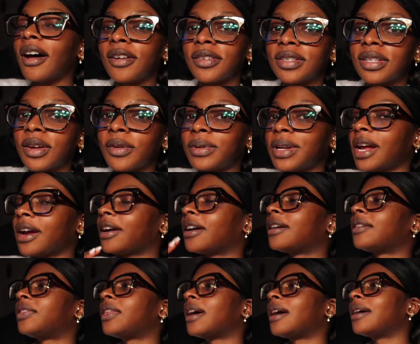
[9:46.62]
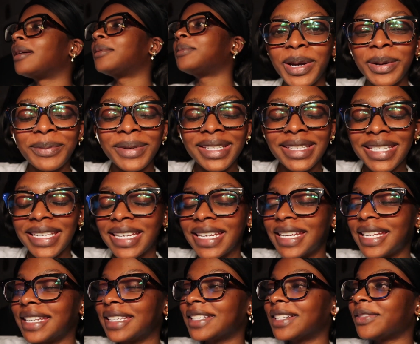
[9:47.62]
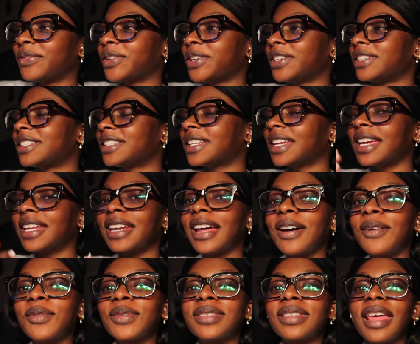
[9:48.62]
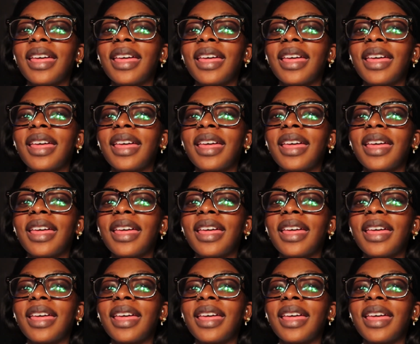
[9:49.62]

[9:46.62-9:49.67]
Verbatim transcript: Also, when I heard that spearmint tea is good for your skin, I was